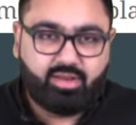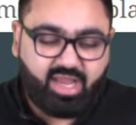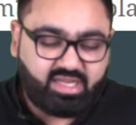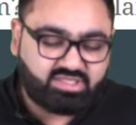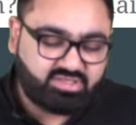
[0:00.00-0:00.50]

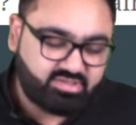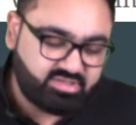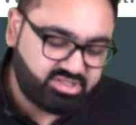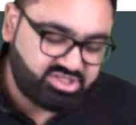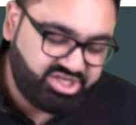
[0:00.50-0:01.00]
Next,
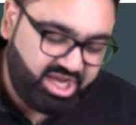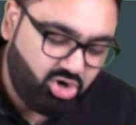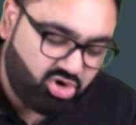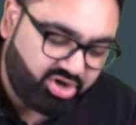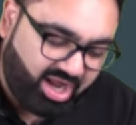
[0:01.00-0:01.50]

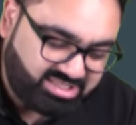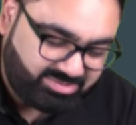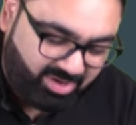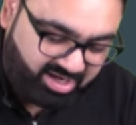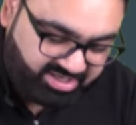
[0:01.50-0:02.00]

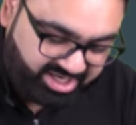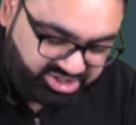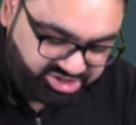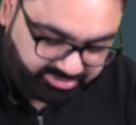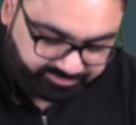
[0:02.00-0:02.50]

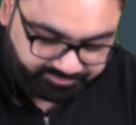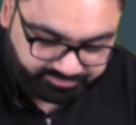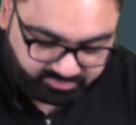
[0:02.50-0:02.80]
xenotransplantation.